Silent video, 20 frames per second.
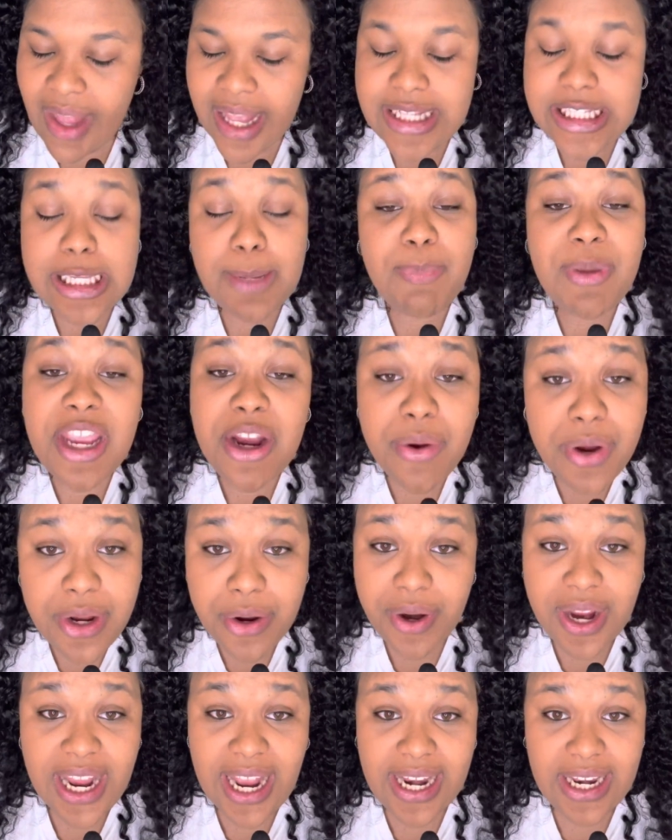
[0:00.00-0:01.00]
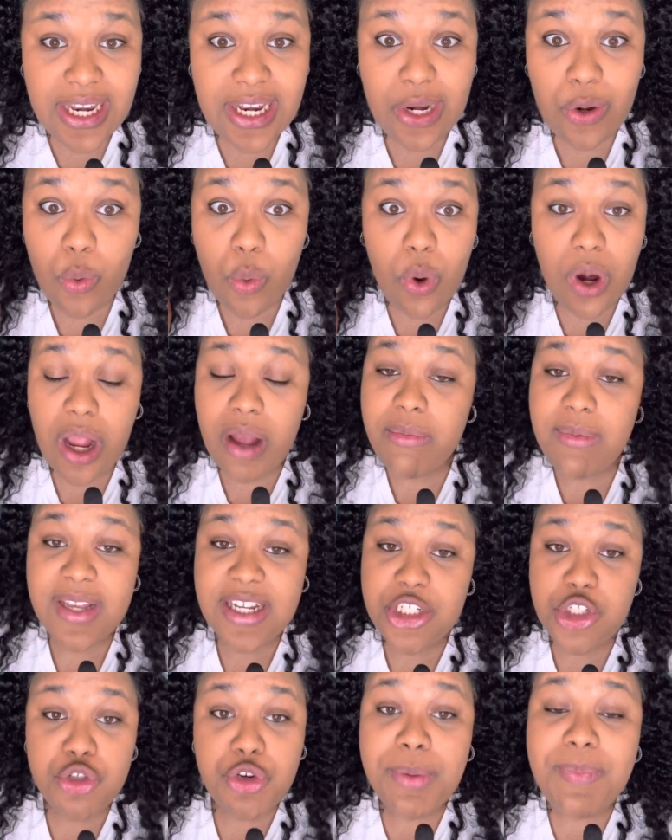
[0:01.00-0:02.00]
superior candidate or an
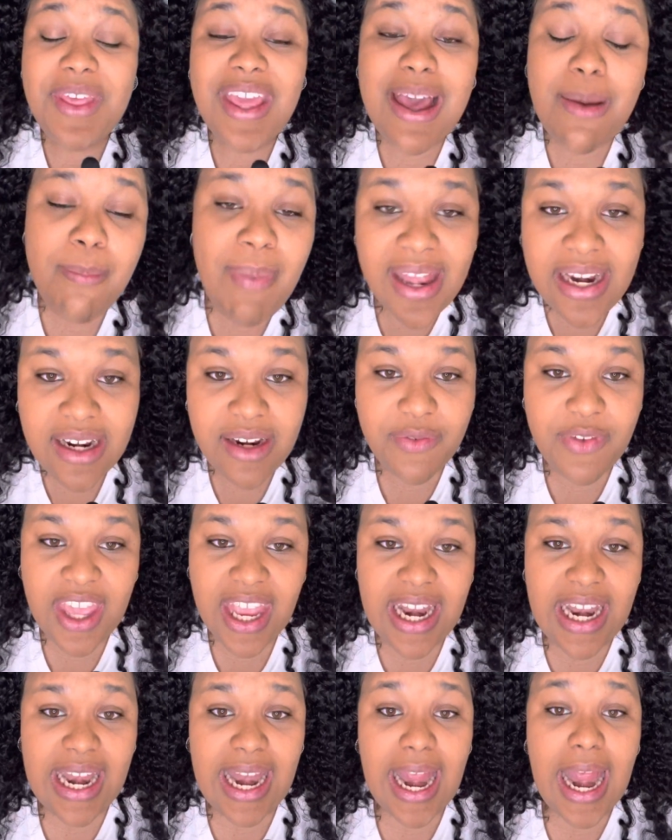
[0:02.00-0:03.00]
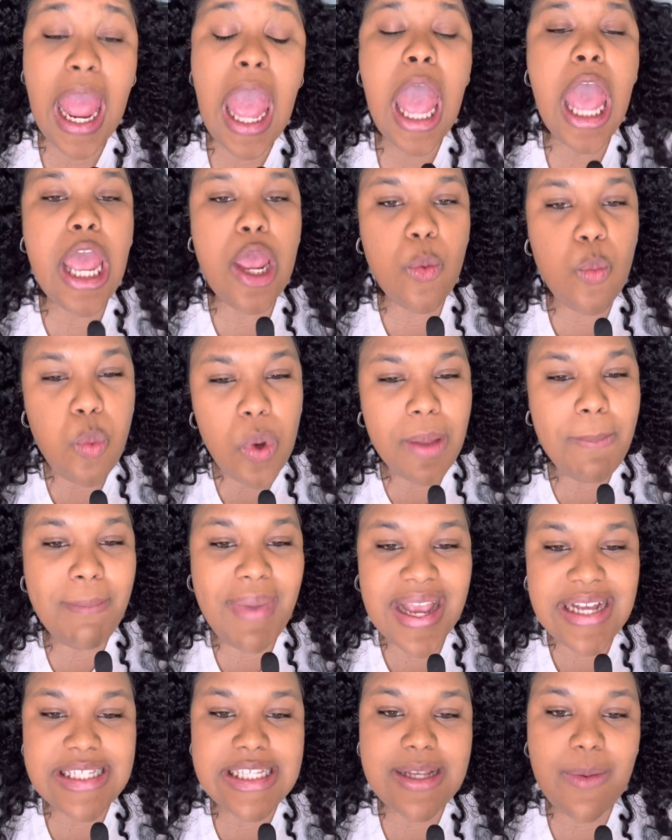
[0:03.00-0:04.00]
extremely competitive candidate, and what
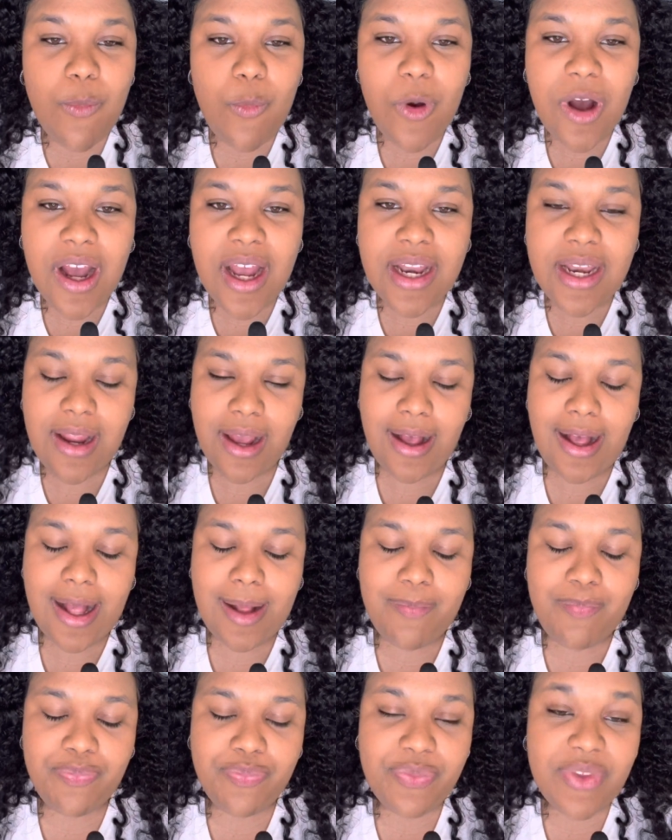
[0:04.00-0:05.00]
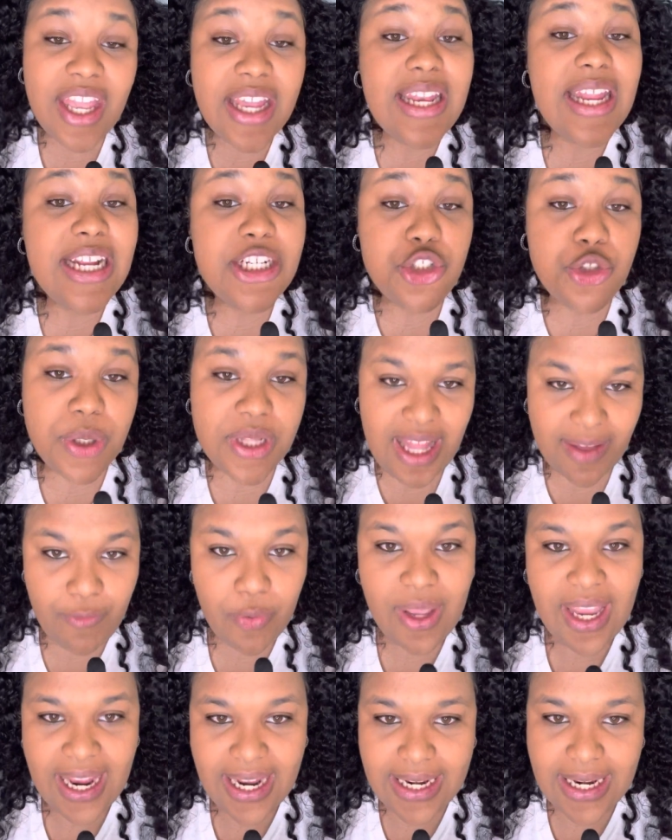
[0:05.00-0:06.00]
makes someone an entry-level
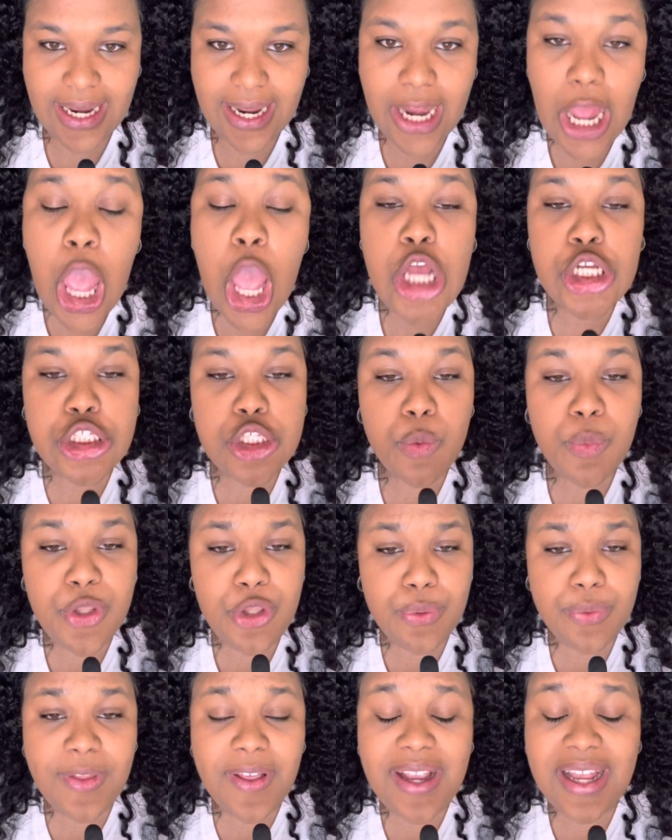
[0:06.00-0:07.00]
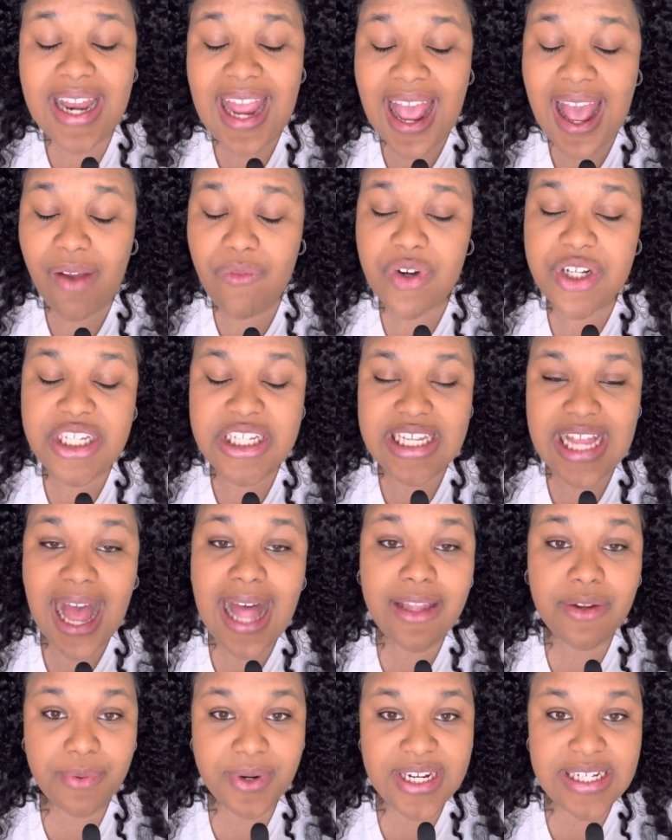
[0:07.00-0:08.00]
candidate. So when you look at average
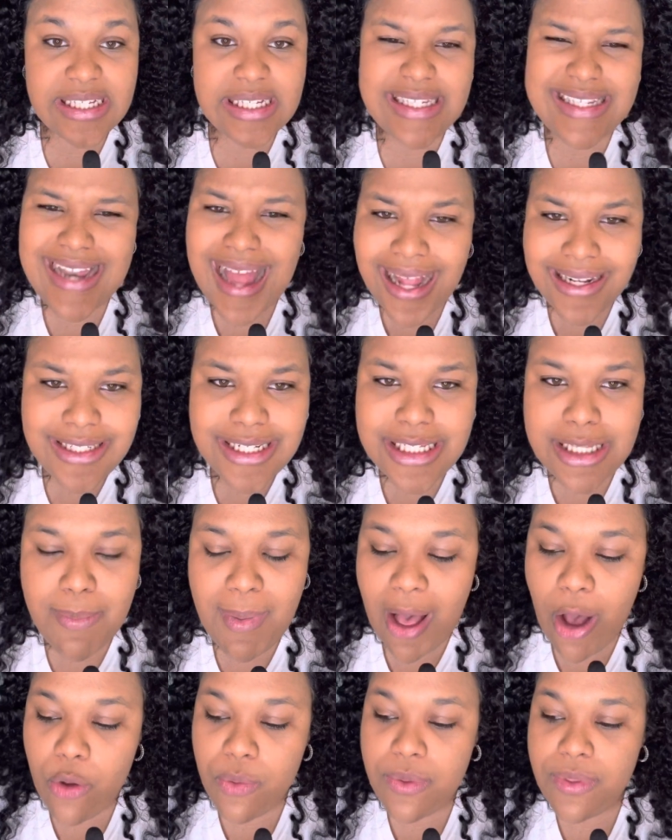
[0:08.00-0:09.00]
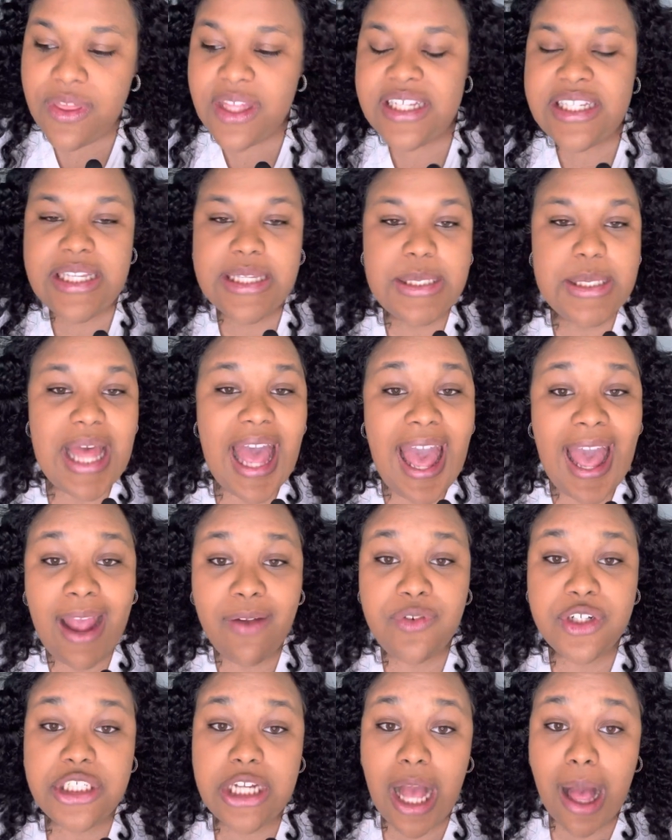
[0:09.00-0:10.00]
salaries, it's not just about this is the
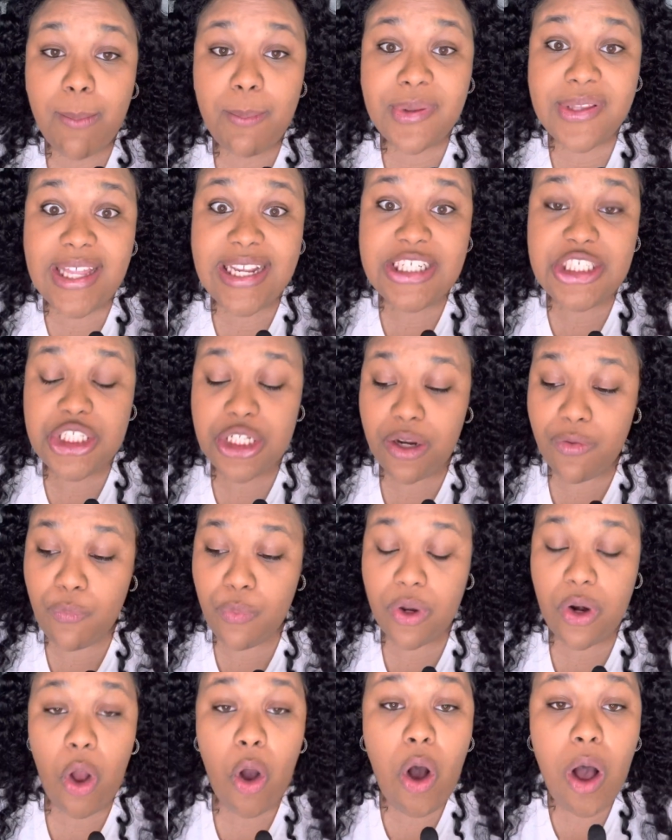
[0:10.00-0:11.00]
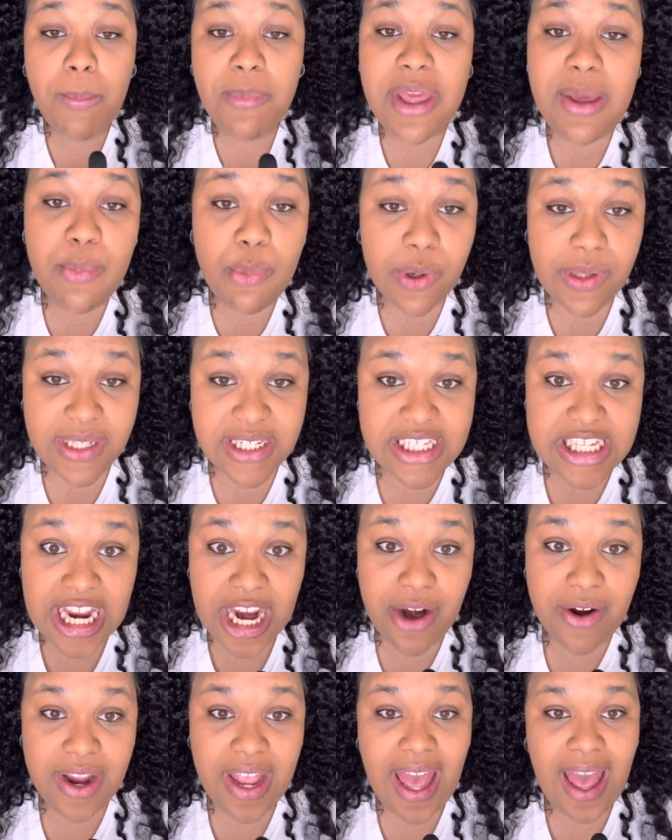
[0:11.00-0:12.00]
average compilation of what all people in this
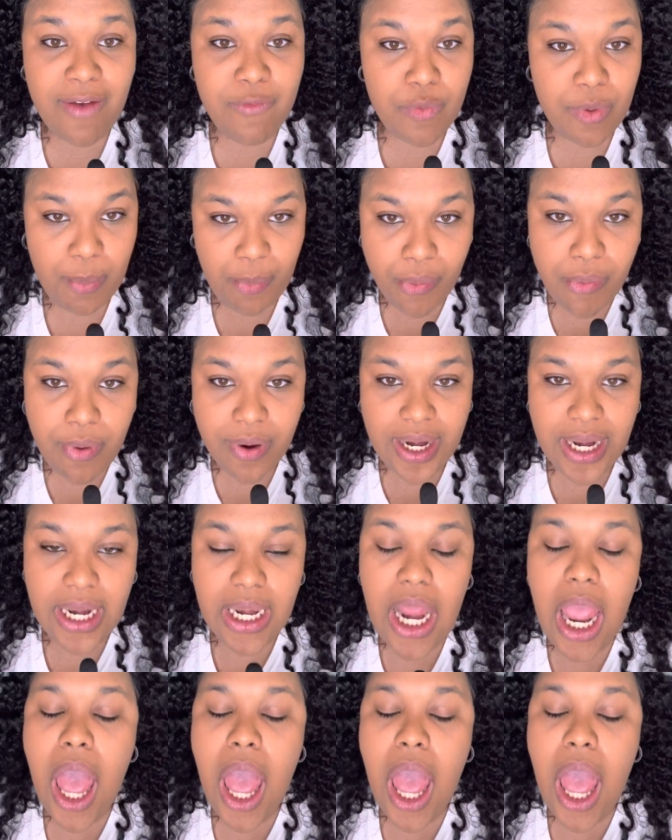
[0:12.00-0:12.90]
area have reported.